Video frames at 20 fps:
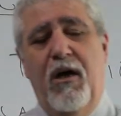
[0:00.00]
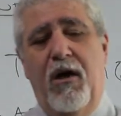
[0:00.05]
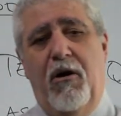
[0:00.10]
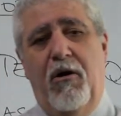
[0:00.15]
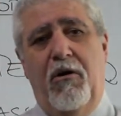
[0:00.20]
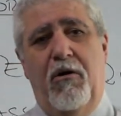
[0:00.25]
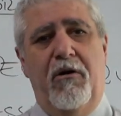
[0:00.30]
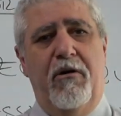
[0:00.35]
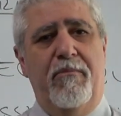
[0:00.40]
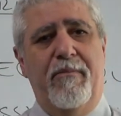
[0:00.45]

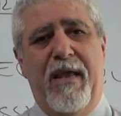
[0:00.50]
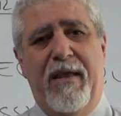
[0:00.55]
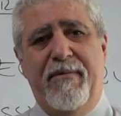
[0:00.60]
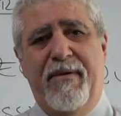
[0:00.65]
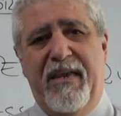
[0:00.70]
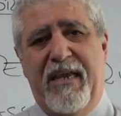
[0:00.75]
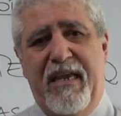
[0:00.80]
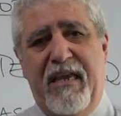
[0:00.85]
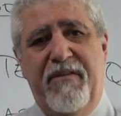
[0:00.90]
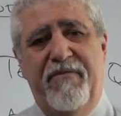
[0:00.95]
or
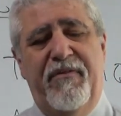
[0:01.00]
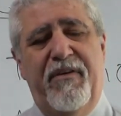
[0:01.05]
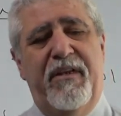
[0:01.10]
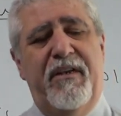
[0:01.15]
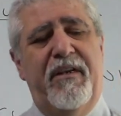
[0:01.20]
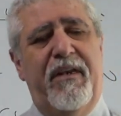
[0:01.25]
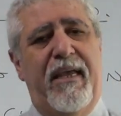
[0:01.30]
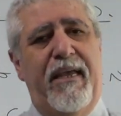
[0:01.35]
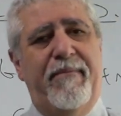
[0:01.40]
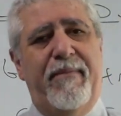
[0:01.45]
maybe
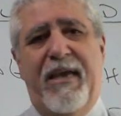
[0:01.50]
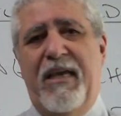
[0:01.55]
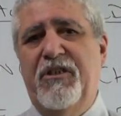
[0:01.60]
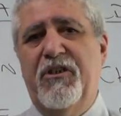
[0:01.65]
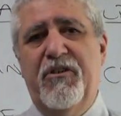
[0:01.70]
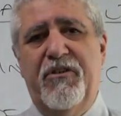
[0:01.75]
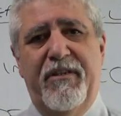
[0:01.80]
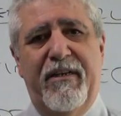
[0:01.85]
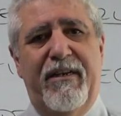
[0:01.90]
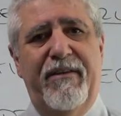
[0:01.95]
even a
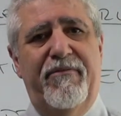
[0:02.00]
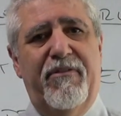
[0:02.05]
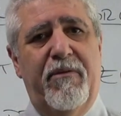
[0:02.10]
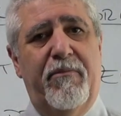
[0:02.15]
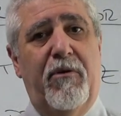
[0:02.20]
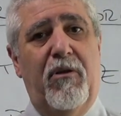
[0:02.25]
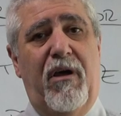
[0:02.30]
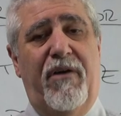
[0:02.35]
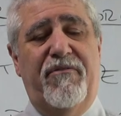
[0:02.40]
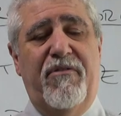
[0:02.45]
major
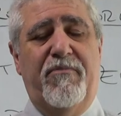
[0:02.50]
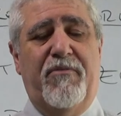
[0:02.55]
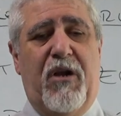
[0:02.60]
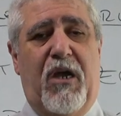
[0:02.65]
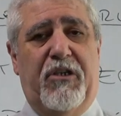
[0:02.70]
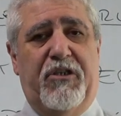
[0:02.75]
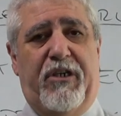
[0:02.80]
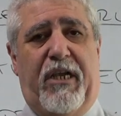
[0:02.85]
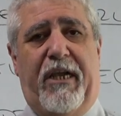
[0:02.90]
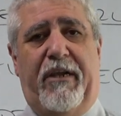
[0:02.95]
deliverable of a
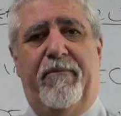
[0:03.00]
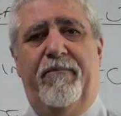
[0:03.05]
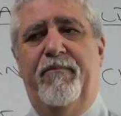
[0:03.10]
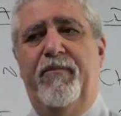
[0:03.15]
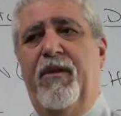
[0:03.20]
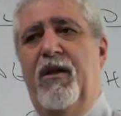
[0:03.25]
project.